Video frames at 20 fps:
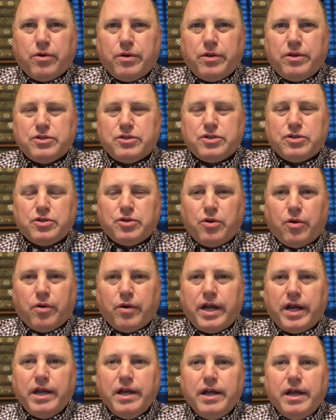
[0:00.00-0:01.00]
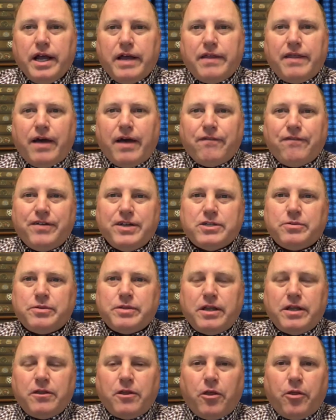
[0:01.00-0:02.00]
of this story, and that fits
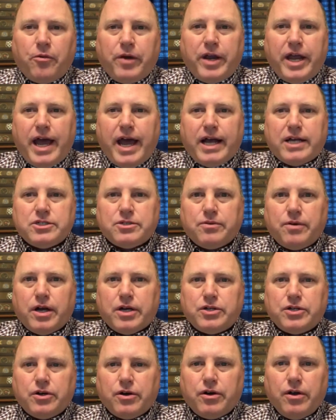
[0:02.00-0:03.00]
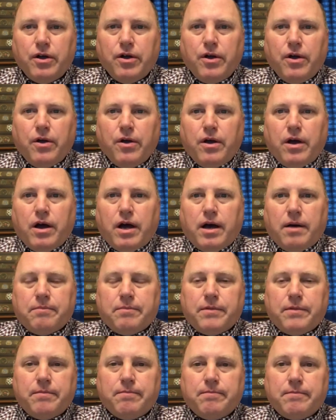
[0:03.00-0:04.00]
within the 3-act structure.
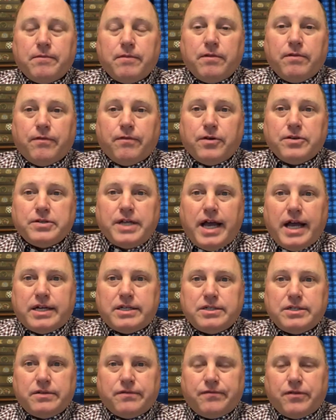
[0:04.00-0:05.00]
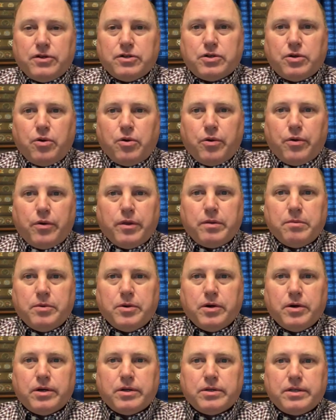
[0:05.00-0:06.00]
The first act is the first quarter of the
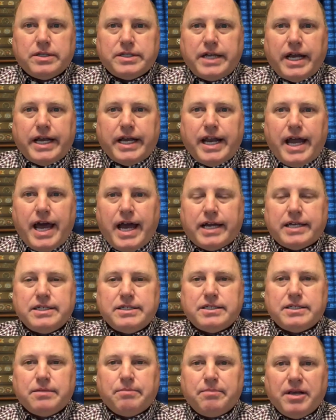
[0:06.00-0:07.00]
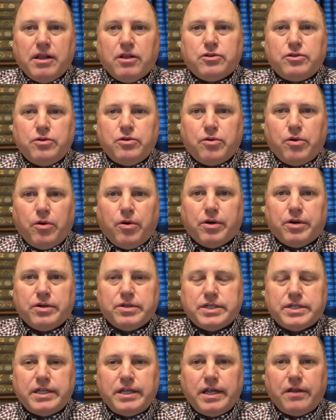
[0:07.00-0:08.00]
book. The second act is the middle 2
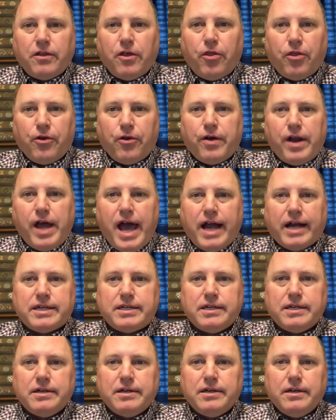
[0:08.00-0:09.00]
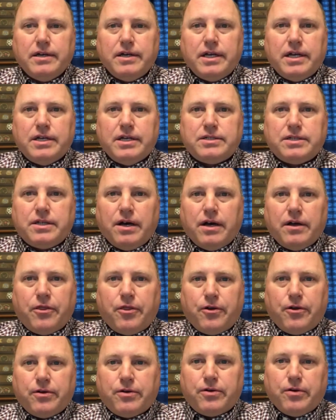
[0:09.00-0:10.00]
quarters, and then the third act is
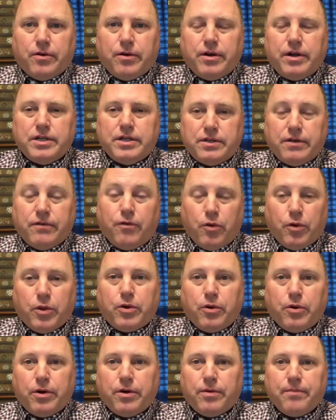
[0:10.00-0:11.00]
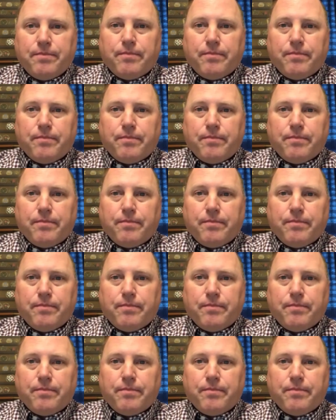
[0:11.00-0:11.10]
the fourth quarter.